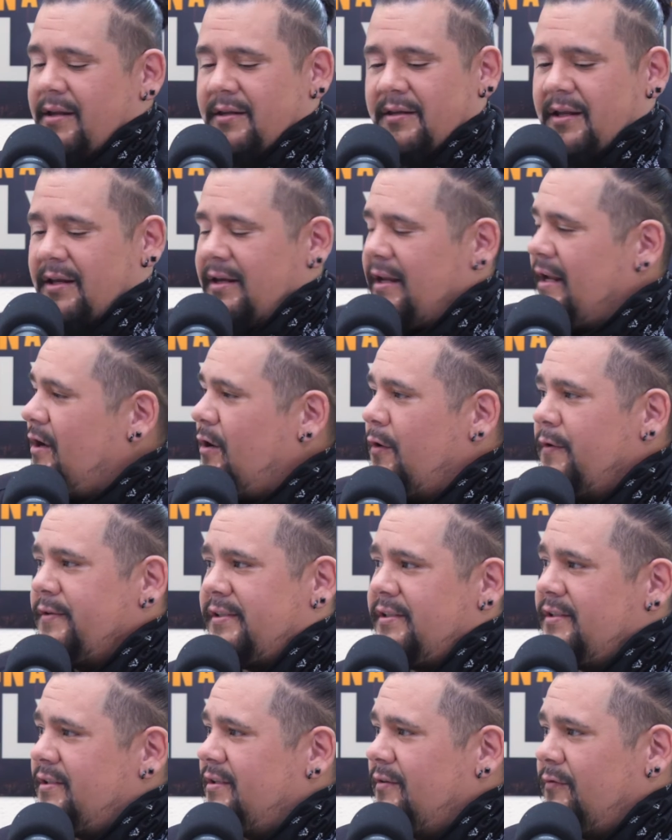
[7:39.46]
And then he
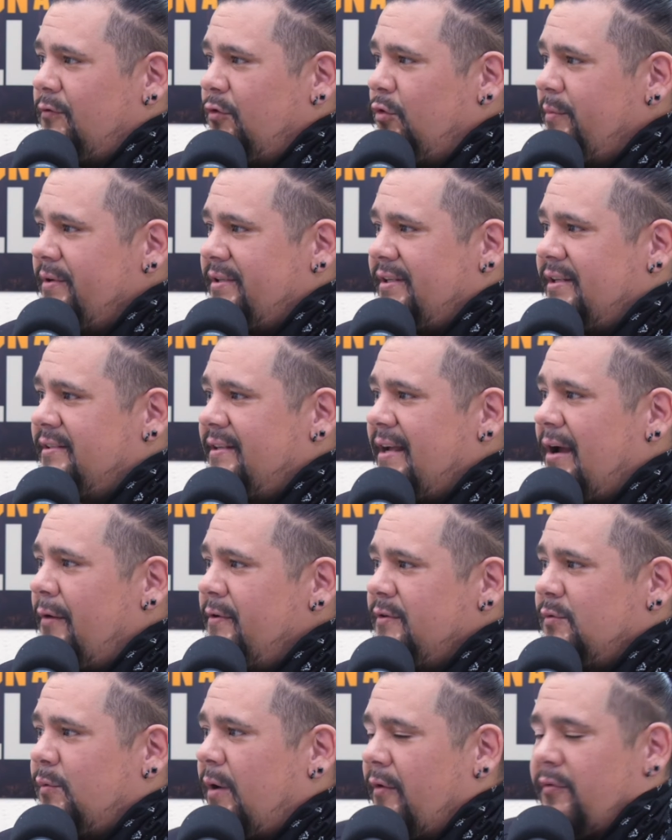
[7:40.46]
goes into the room and sits
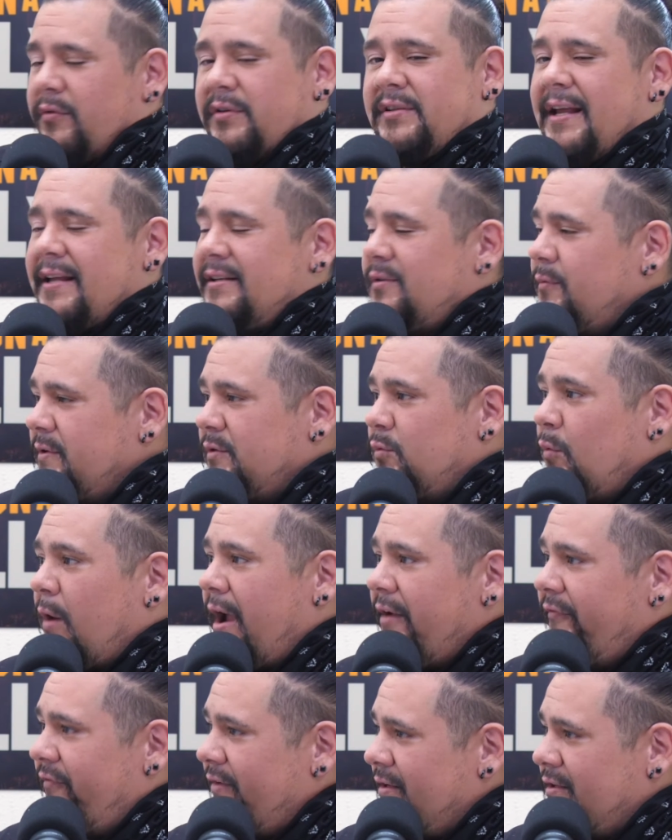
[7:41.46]
down with his wife, stands with his
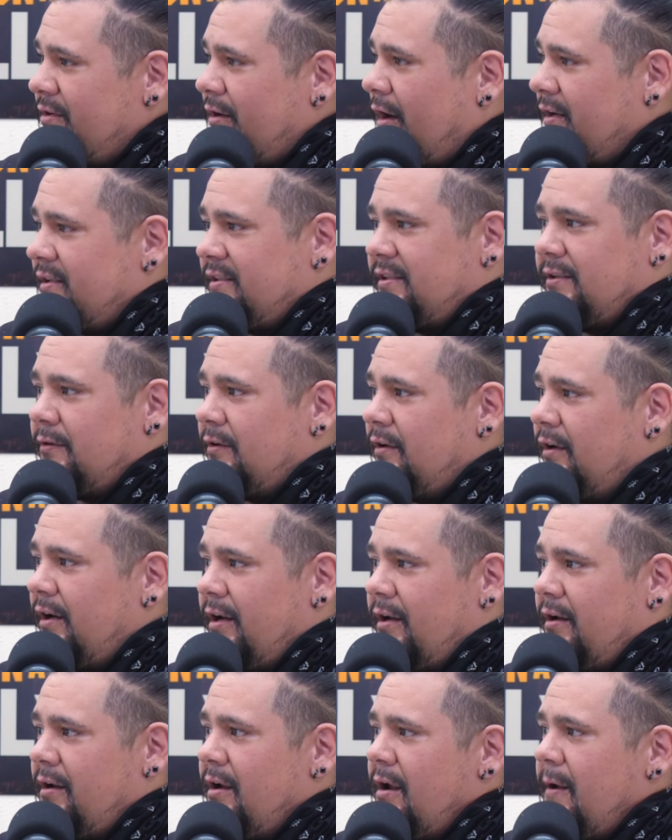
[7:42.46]
wife, and talks to her.
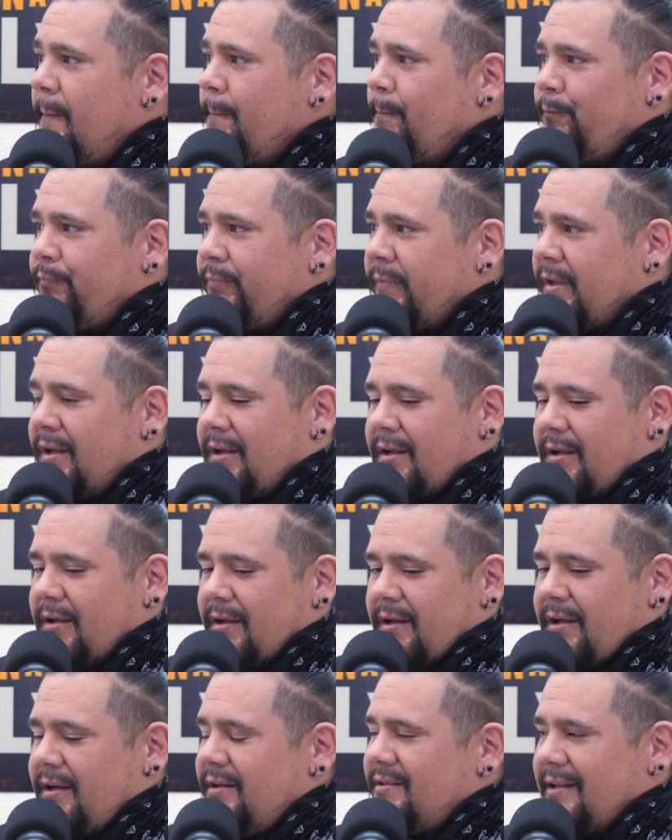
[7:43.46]
And
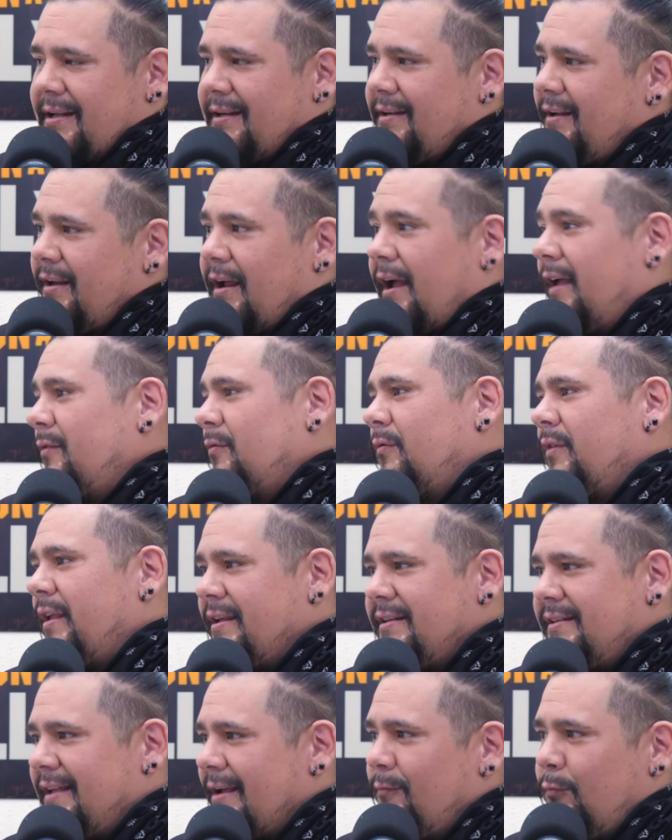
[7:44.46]
he's like,
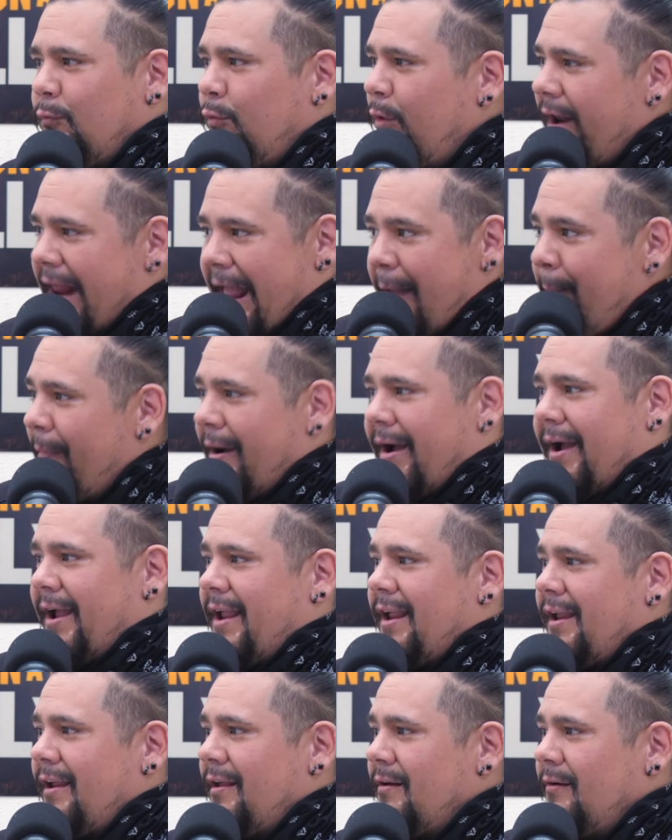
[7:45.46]
what am
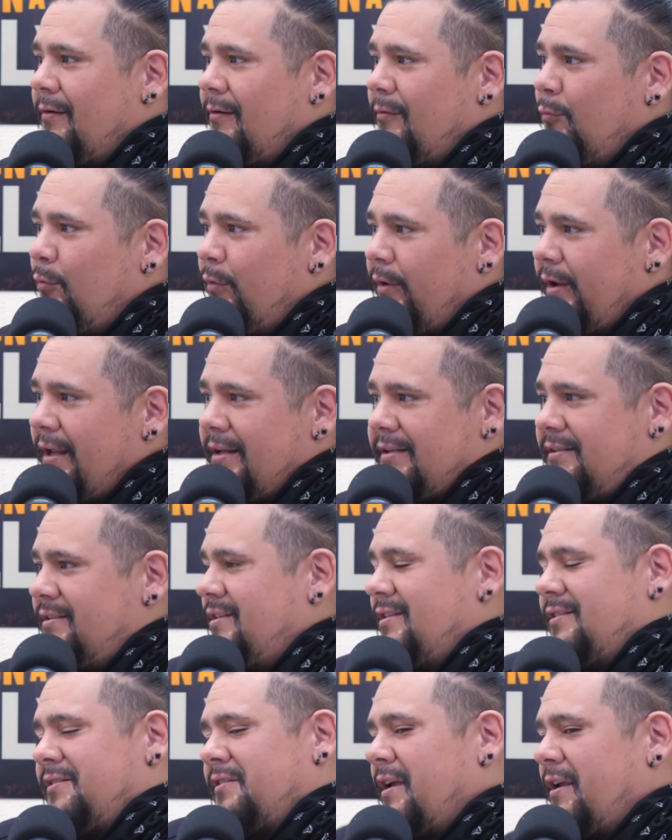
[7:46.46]
I?
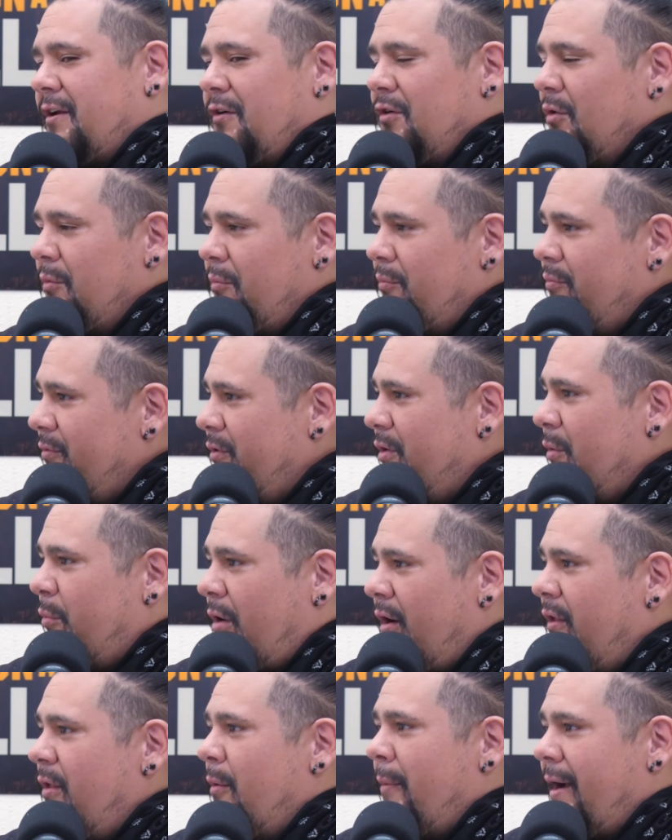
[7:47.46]
She's like, you're
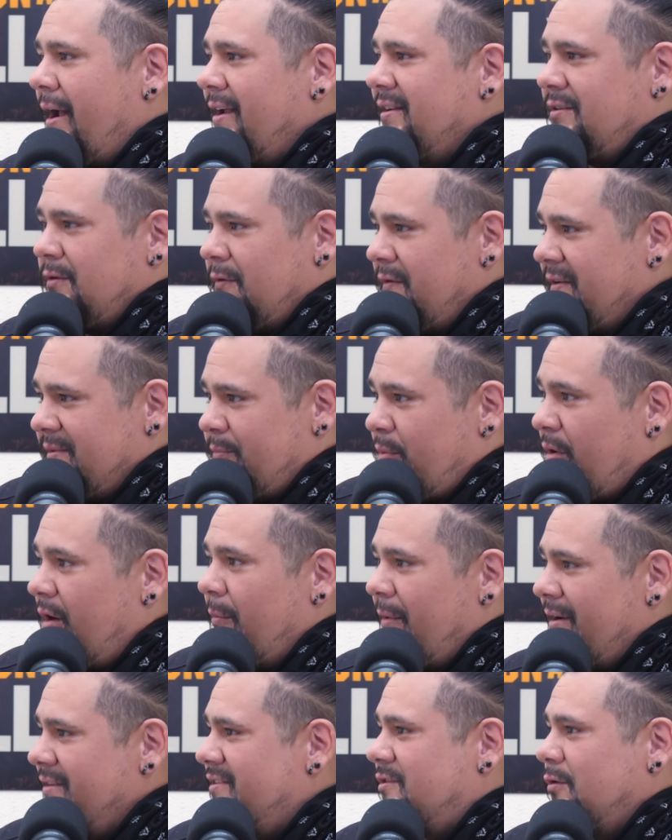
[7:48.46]
part of the Mind Stone. That's
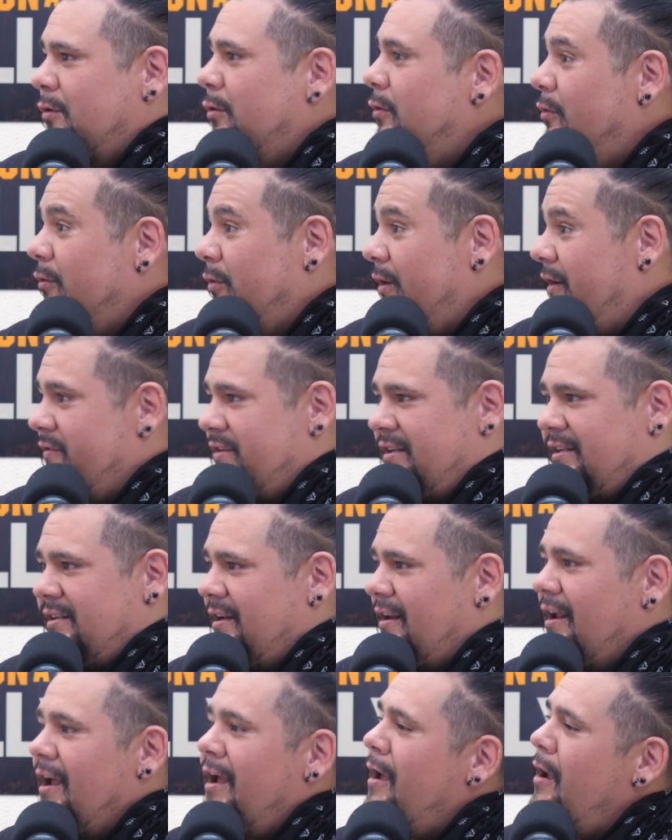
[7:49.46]
part of my soul, whatever she
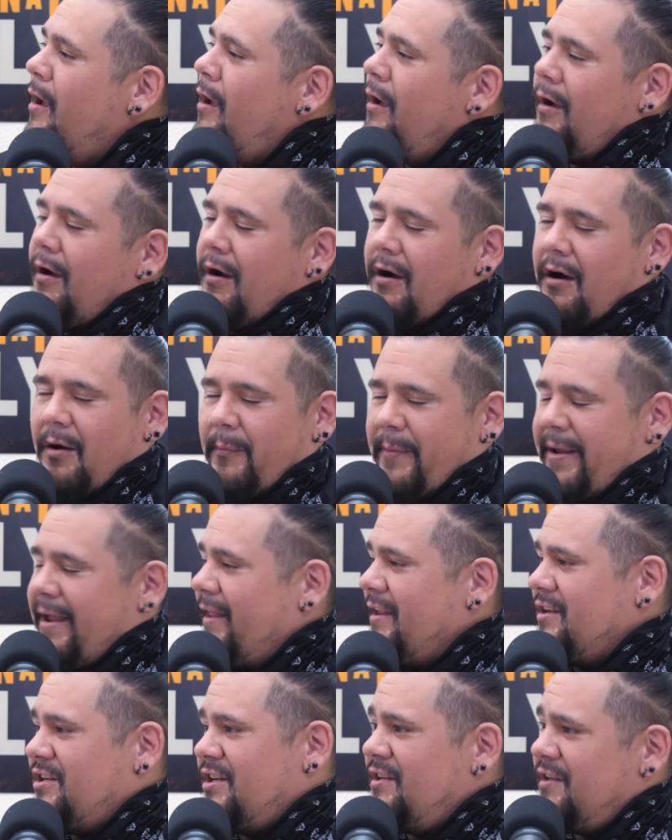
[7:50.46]
said. Oh
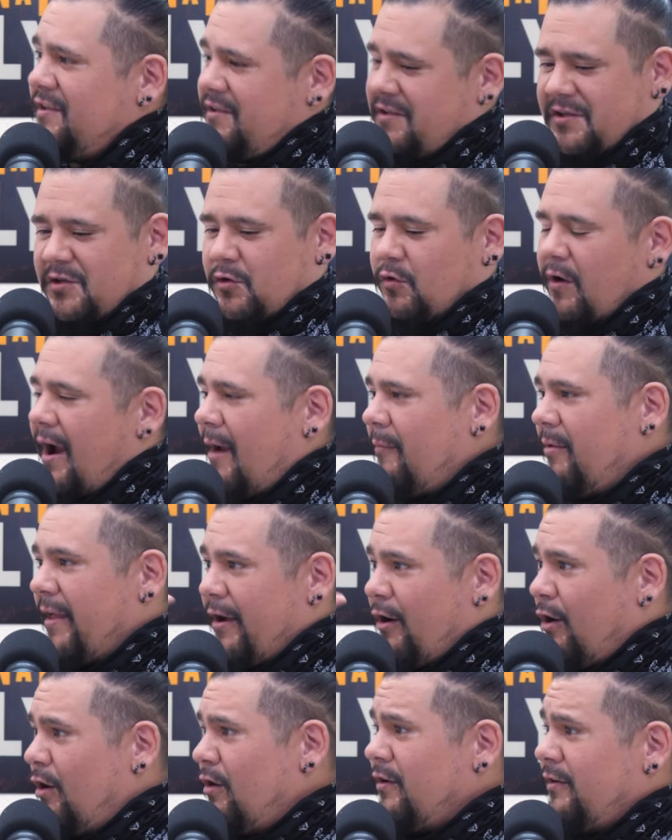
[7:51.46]
man, and she just described
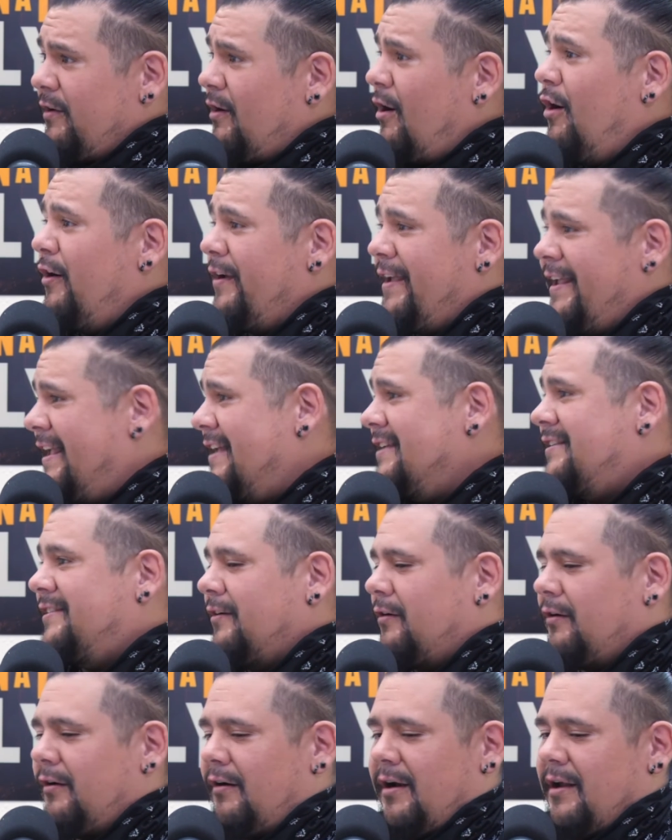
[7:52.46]
like all he is
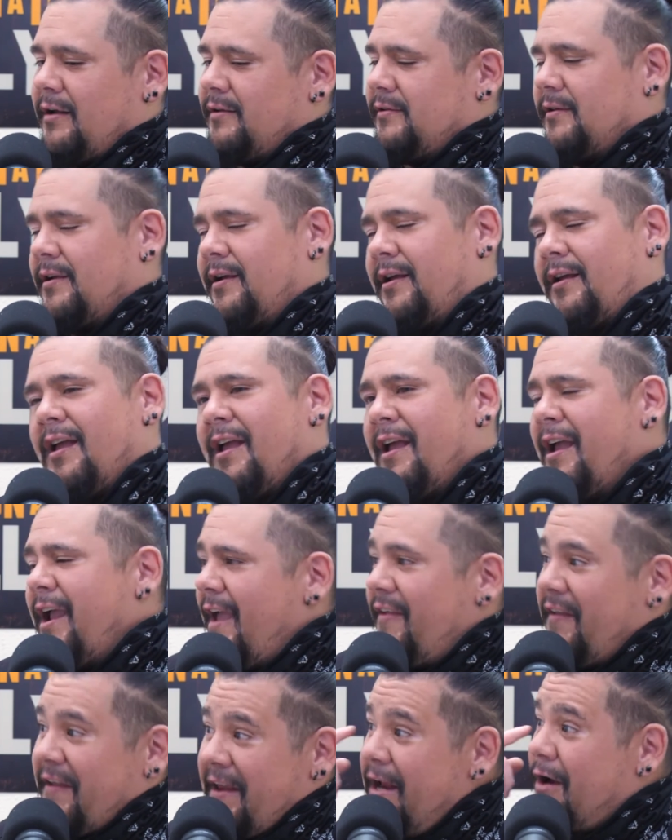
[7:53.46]
to her, and I was like,
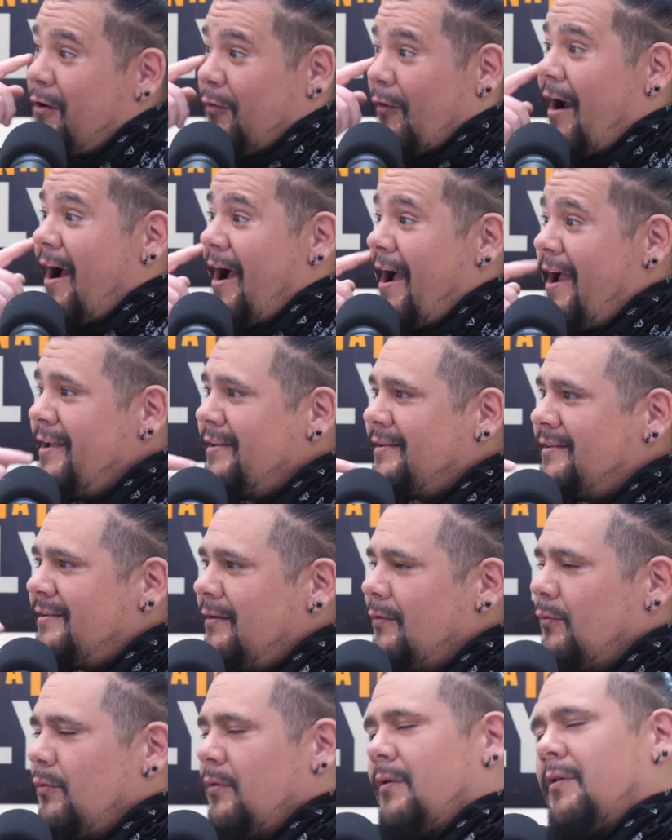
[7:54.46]
and then he cries.